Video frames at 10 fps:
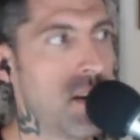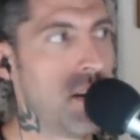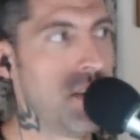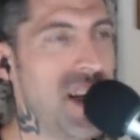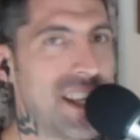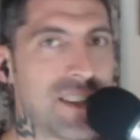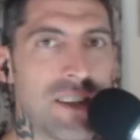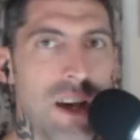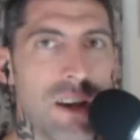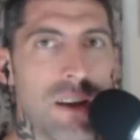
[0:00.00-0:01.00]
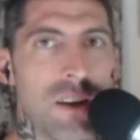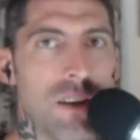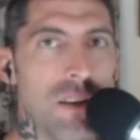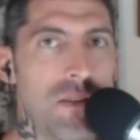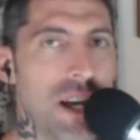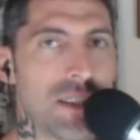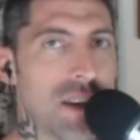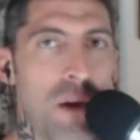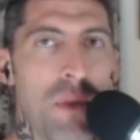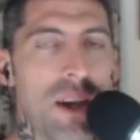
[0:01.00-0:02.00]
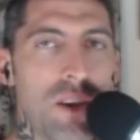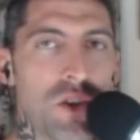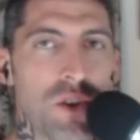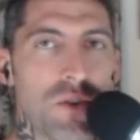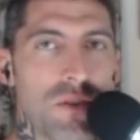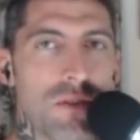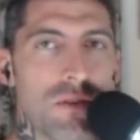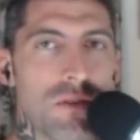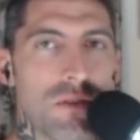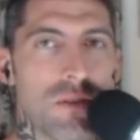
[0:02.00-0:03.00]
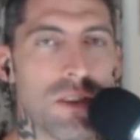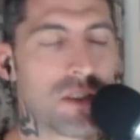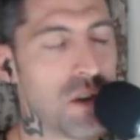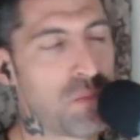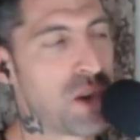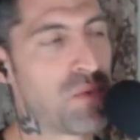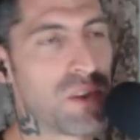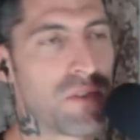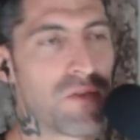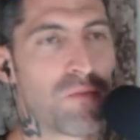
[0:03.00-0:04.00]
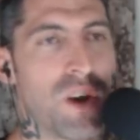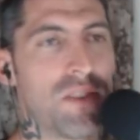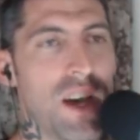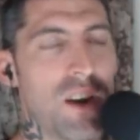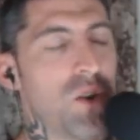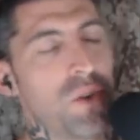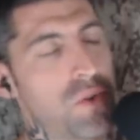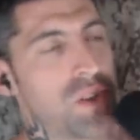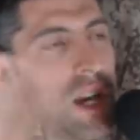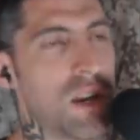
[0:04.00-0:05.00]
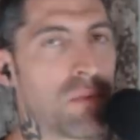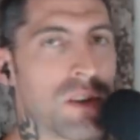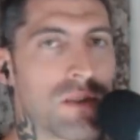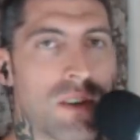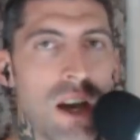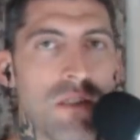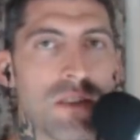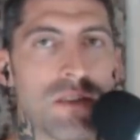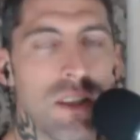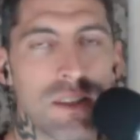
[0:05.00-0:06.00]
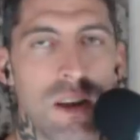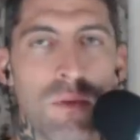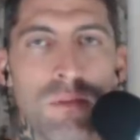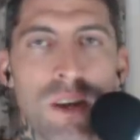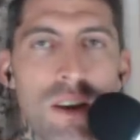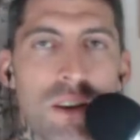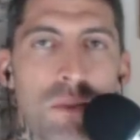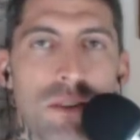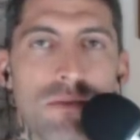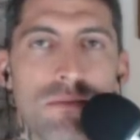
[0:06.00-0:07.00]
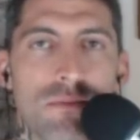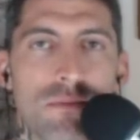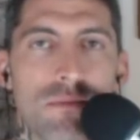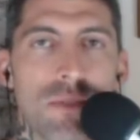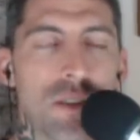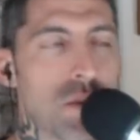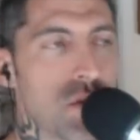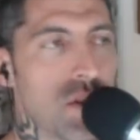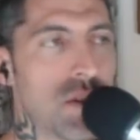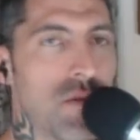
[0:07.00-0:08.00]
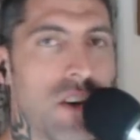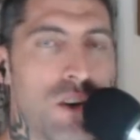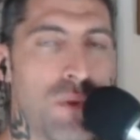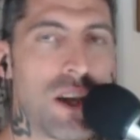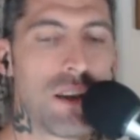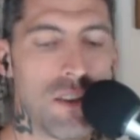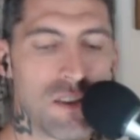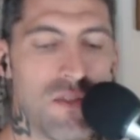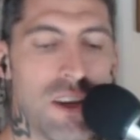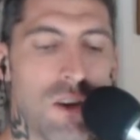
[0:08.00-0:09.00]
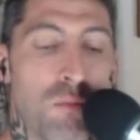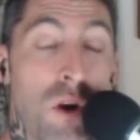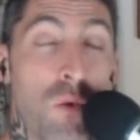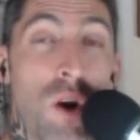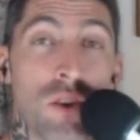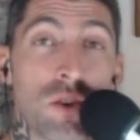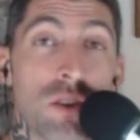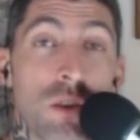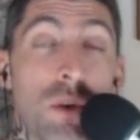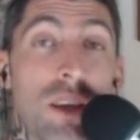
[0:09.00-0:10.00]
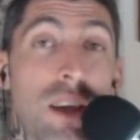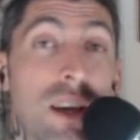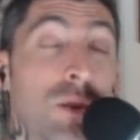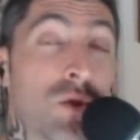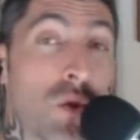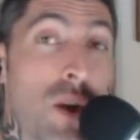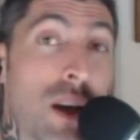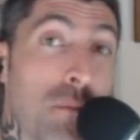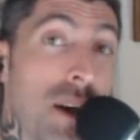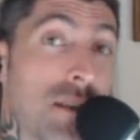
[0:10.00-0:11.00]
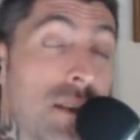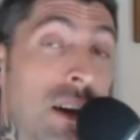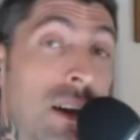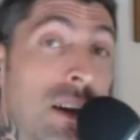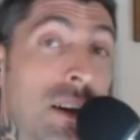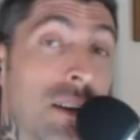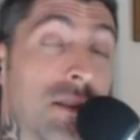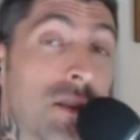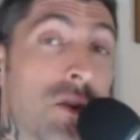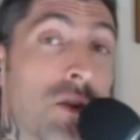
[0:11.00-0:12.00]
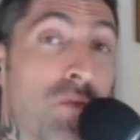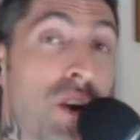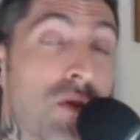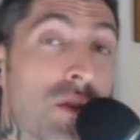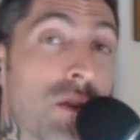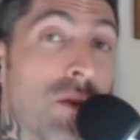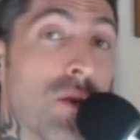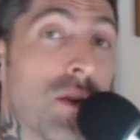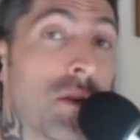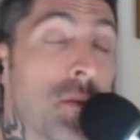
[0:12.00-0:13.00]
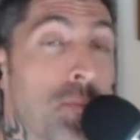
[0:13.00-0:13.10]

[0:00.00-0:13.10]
That said, that's not my issue. And some people have even brought that, oh, you just hate them because they're Calvinists. That's not what I'm talking about. I told you at the very beginning of this video, Paul Washer is somebody that I used to recommend, considered a brother in the Lord.